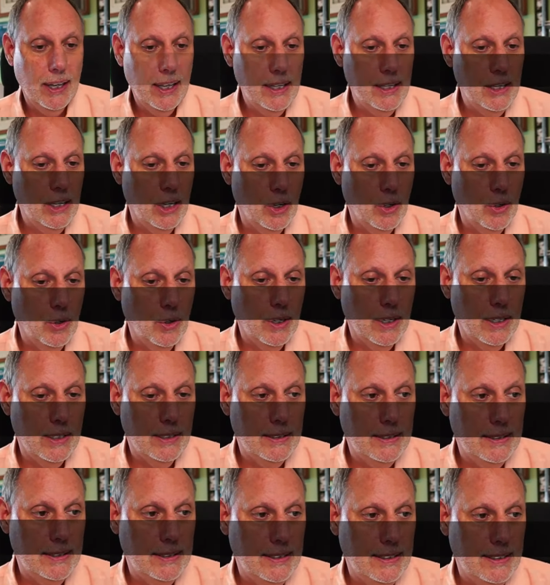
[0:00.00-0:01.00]
Hello,
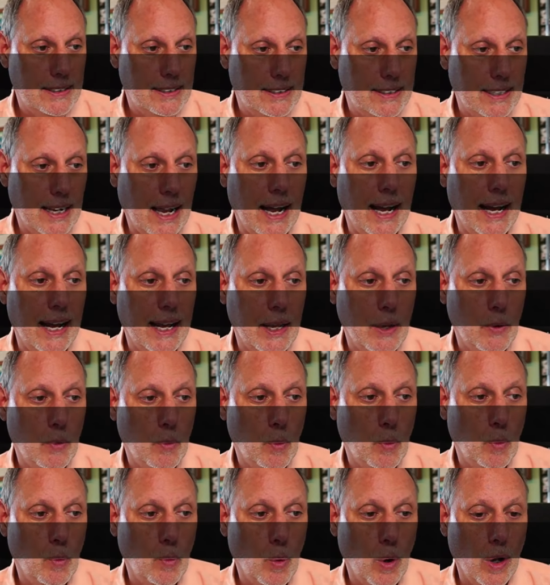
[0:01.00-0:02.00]
die
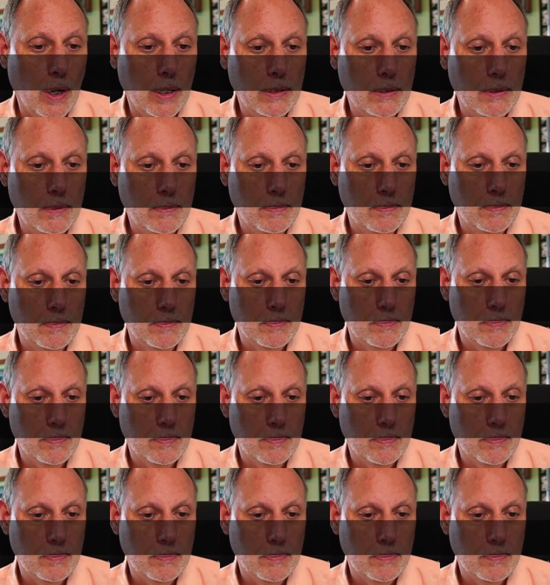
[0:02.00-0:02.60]
one.